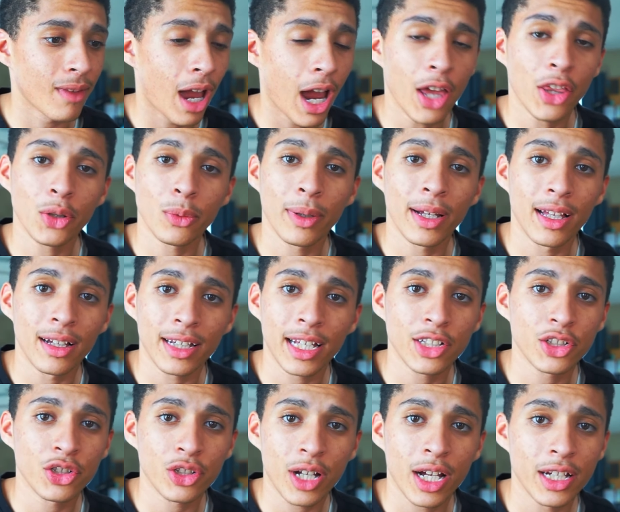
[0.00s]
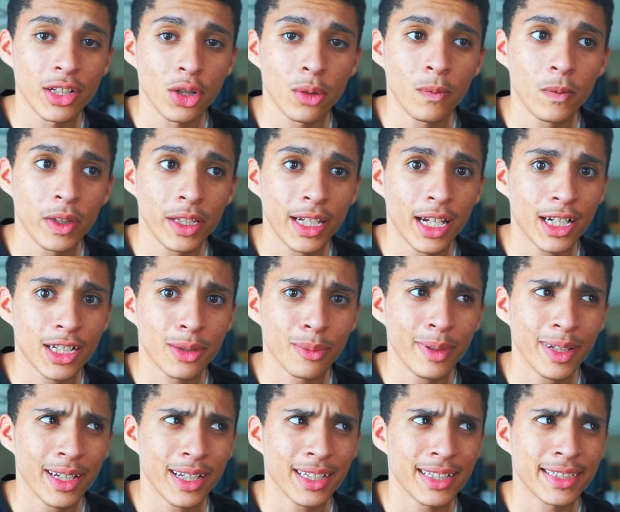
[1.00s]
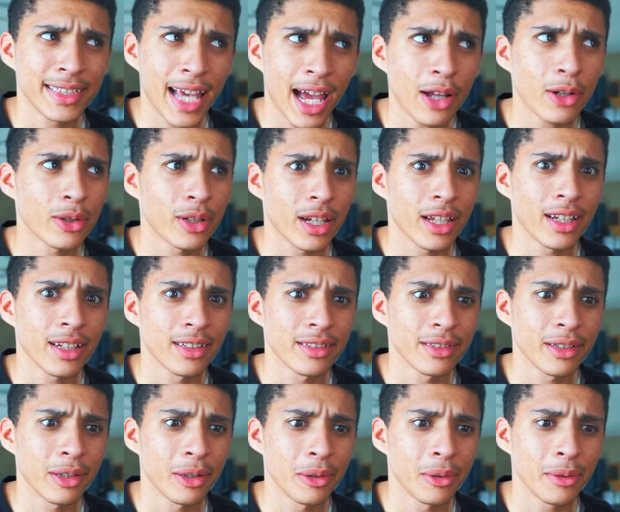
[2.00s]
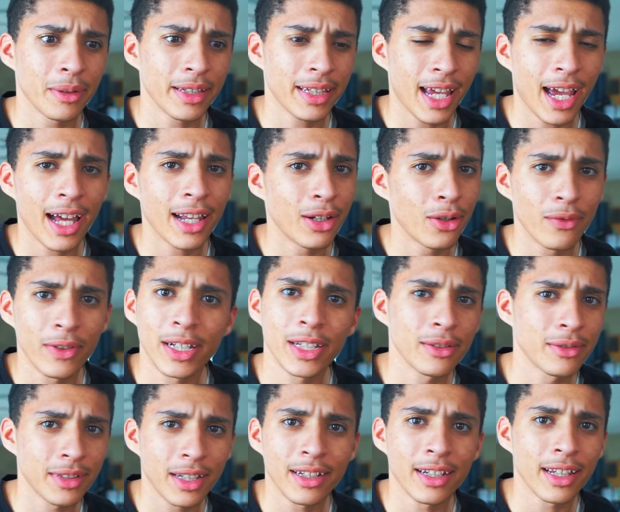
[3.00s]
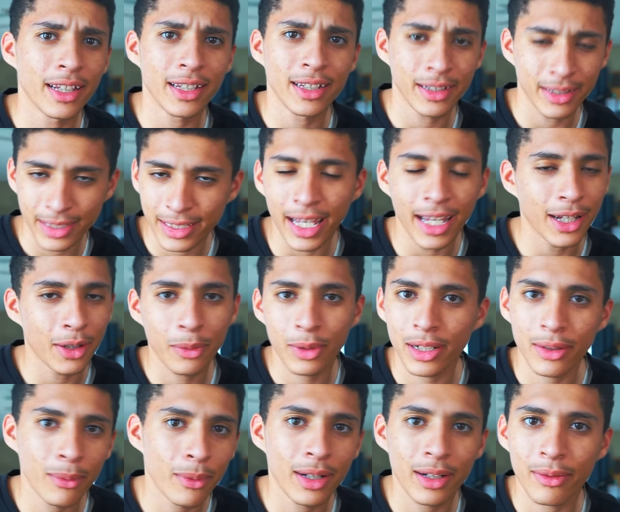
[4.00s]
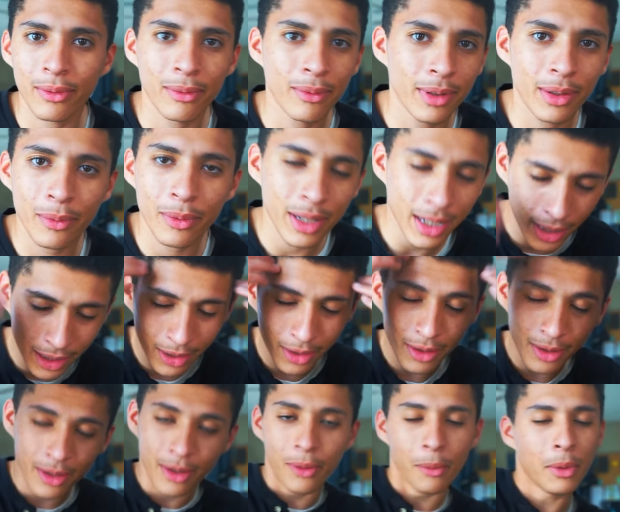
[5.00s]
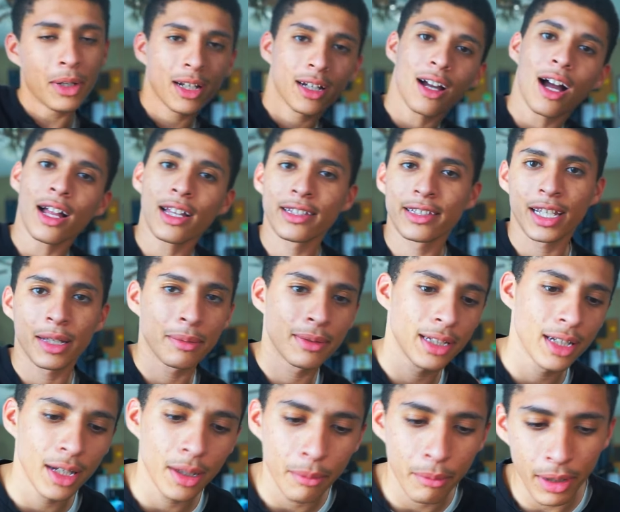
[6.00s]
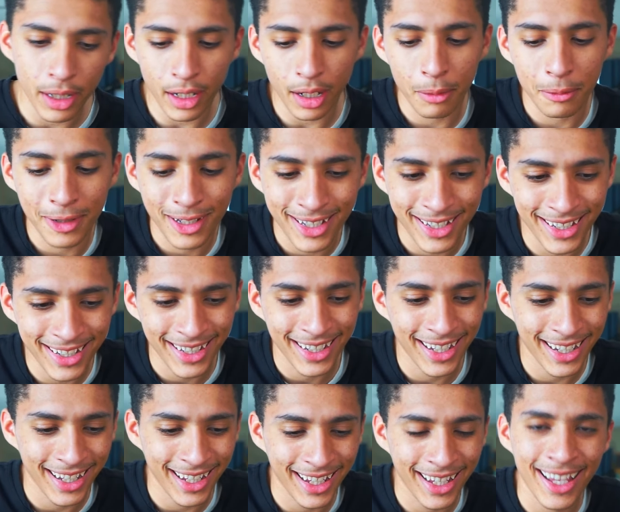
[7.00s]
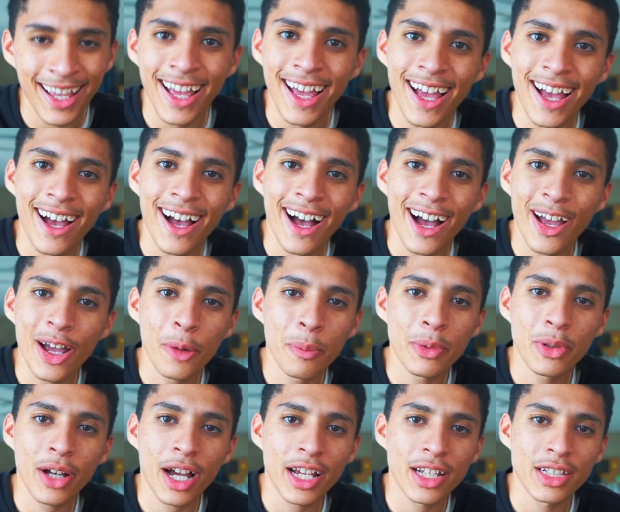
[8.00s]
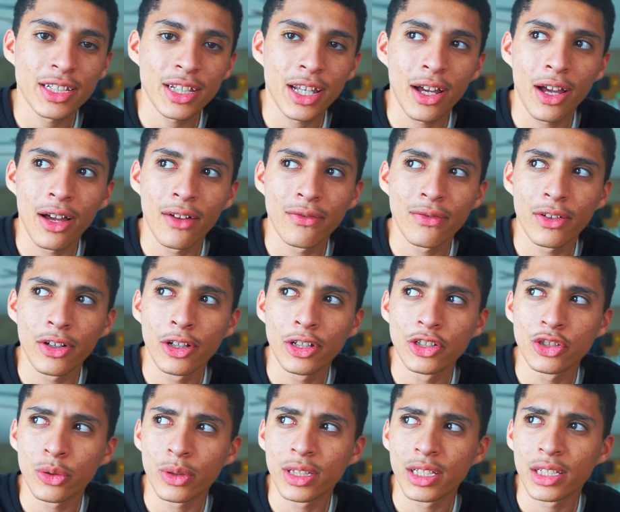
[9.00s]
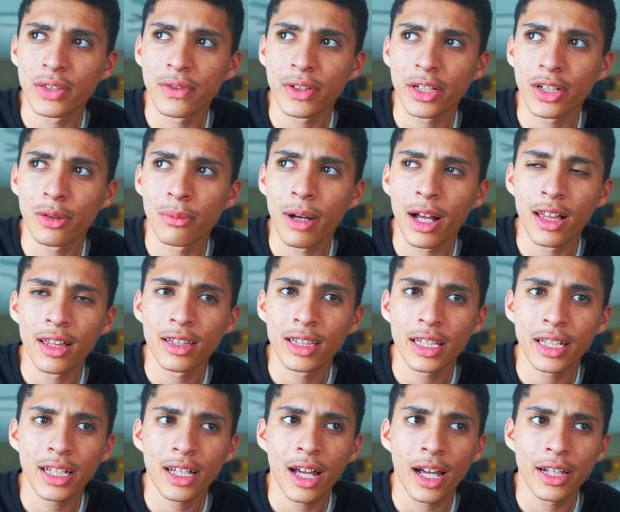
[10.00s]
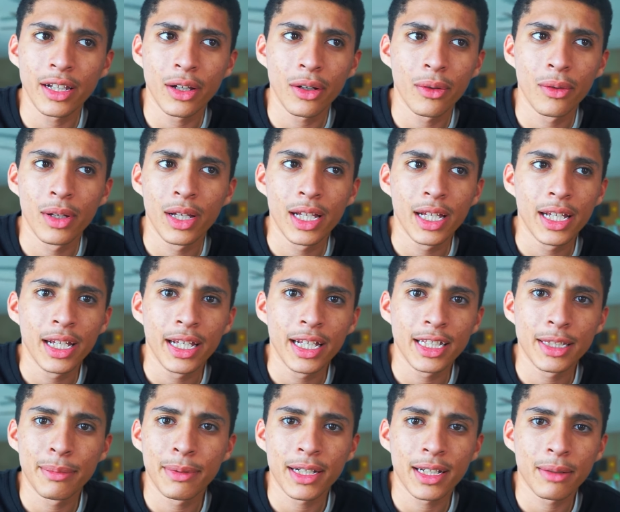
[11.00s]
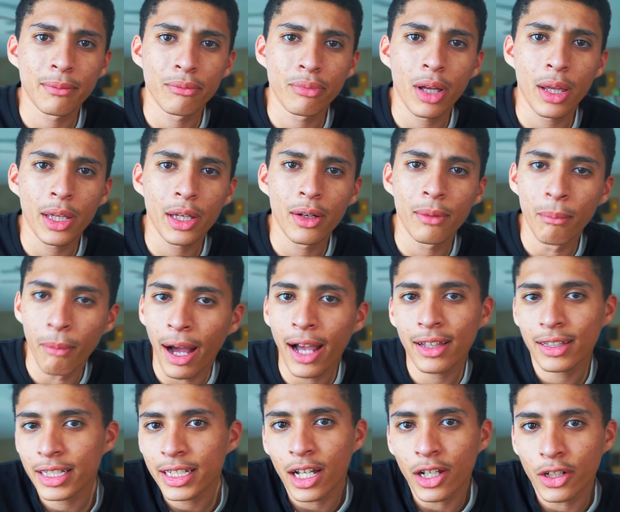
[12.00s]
either way, I'll catch you guys hopefully next week. It's Saturday, so yeah, no video Sunday. Psych. What a concept. But I hope you guys have enjoyed this video mildly. I know it's been probably mildly